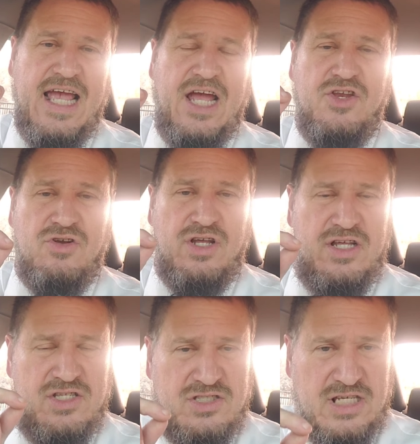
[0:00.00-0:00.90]
and you're
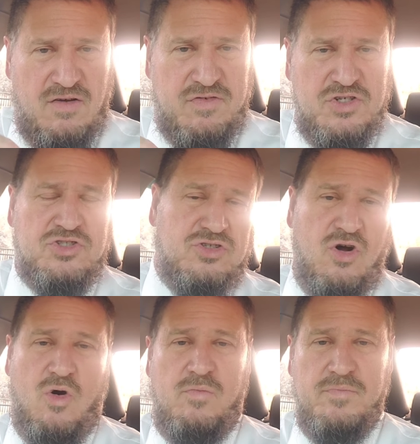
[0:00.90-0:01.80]
in
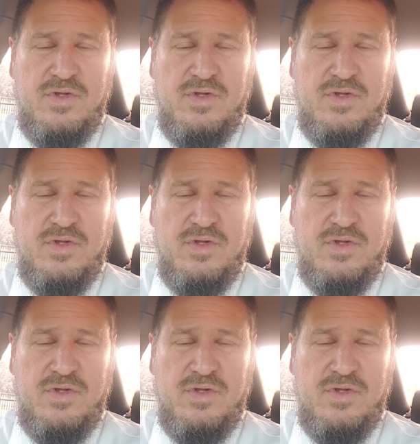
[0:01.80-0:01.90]
self-control.